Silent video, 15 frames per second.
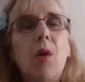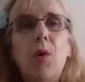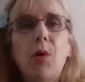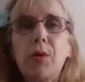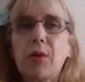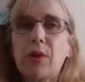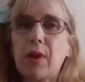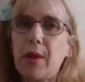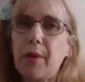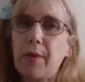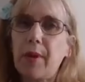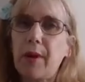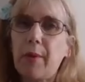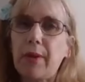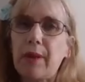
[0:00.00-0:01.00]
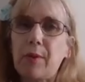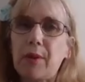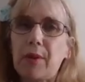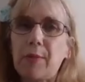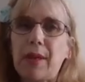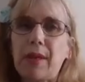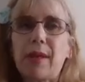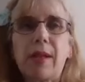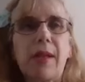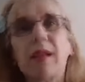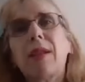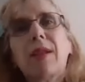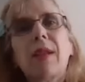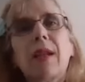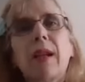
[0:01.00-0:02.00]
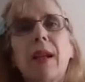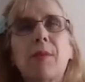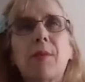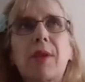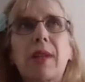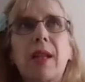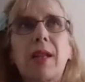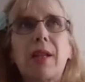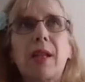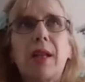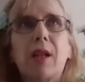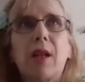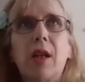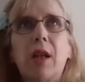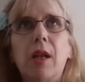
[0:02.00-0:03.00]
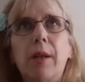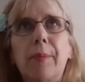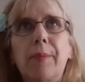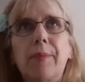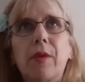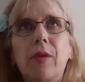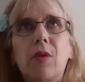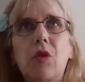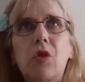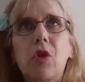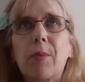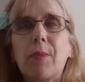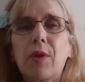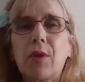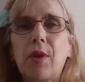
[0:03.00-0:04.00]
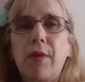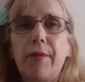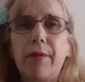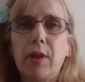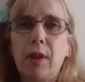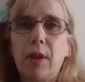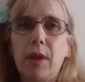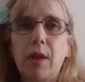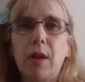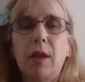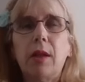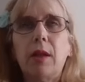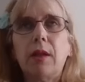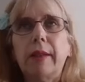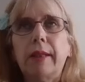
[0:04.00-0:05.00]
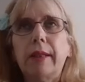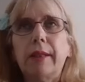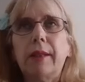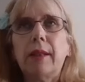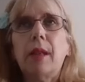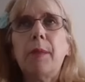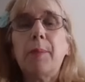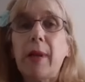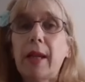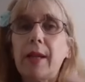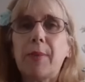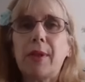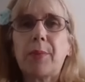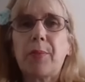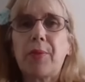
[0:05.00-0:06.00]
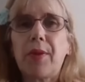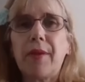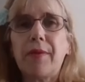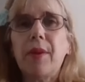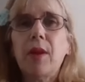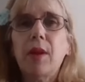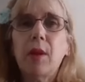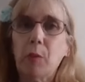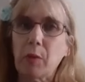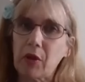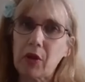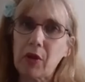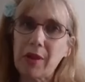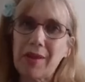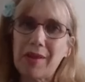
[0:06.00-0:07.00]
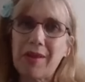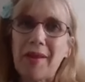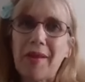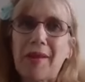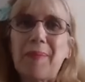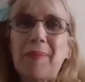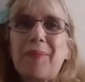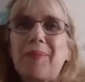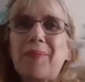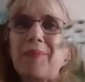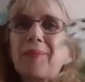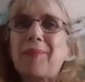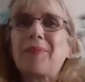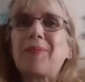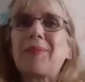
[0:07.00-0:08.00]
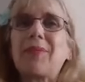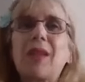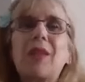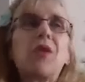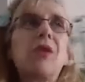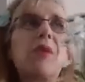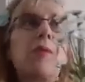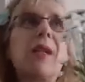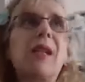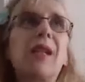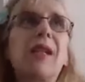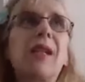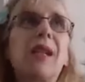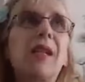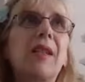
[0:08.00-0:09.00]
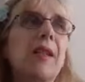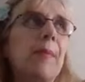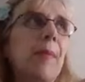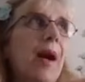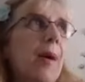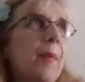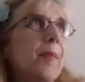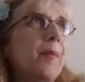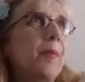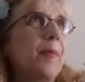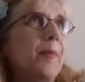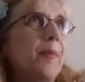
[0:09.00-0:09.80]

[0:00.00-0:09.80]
Also, when I was meditating, I was getting um, gypsophila. Uh, baby's breath, which is um, to me, it's about